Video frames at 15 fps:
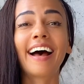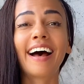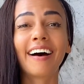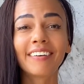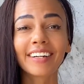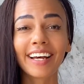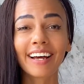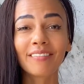how
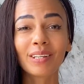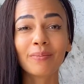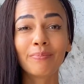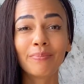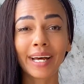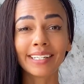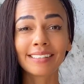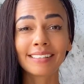to have the
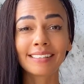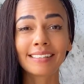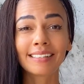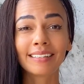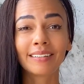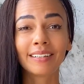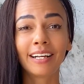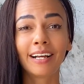best
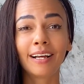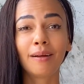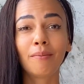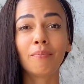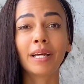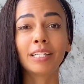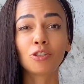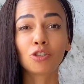
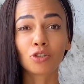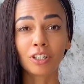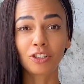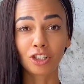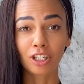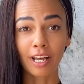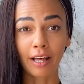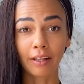
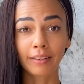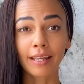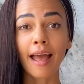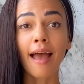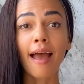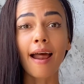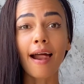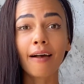menstruation health
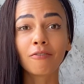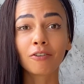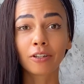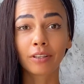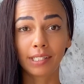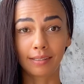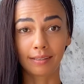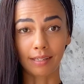ever
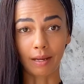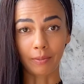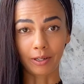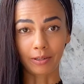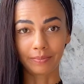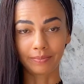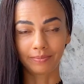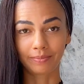this summer.
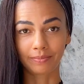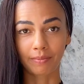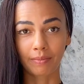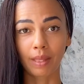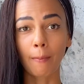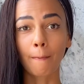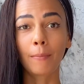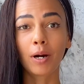
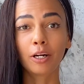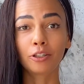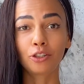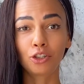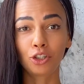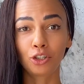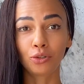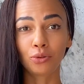Part
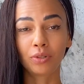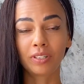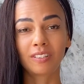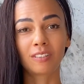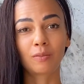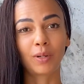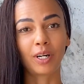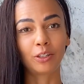2. This
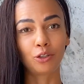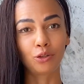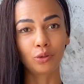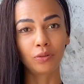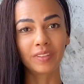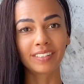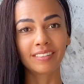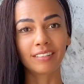is part 2
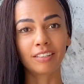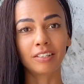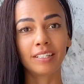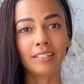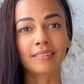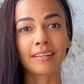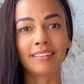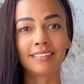of the
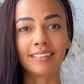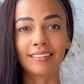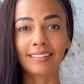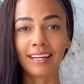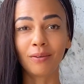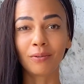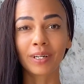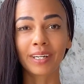series, and
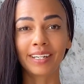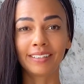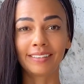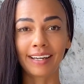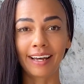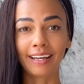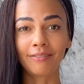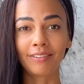today we're going to
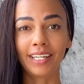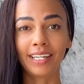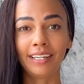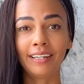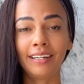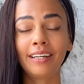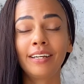dive in